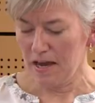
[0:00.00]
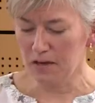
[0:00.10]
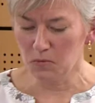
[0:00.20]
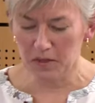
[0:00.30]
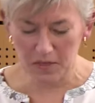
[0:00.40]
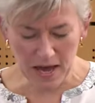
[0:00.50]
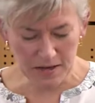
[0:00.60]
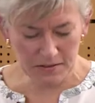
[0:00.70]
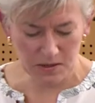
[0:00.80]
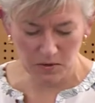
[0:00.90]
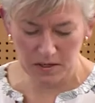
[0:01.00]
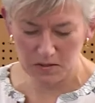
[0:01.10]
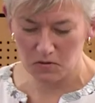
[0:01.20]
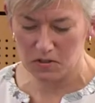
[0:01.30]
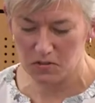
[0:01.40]
And with that, I want to
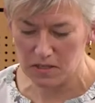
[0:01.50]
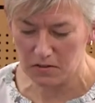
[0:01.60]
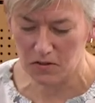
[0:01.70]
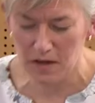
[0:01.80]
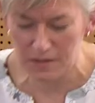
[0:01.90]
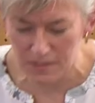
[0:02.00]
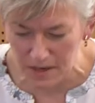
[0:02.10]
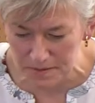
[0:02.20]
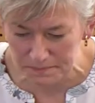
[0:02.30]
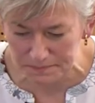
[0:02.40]
introduce Dr. Aslam.